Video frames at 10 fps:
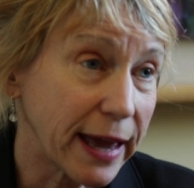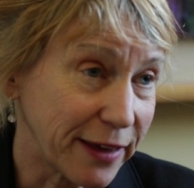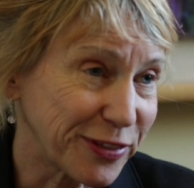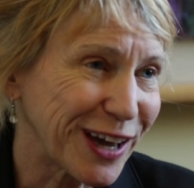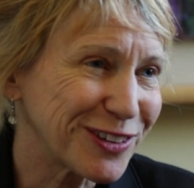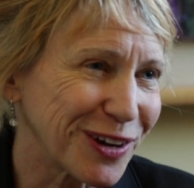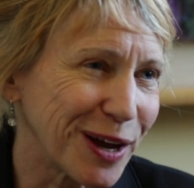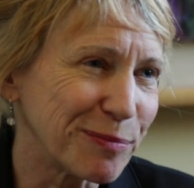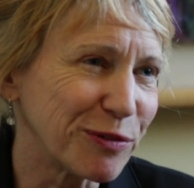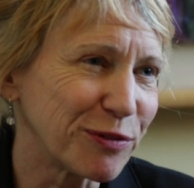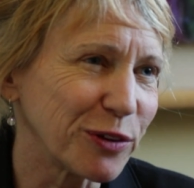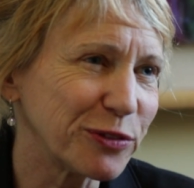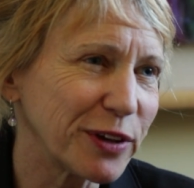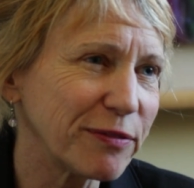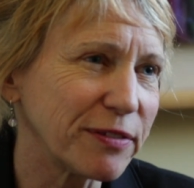at that time of
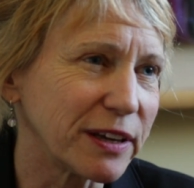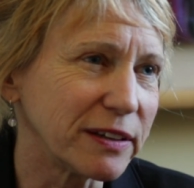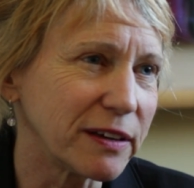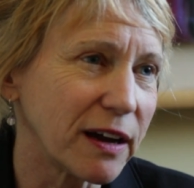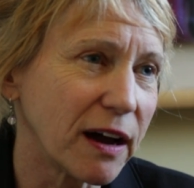Rocephin,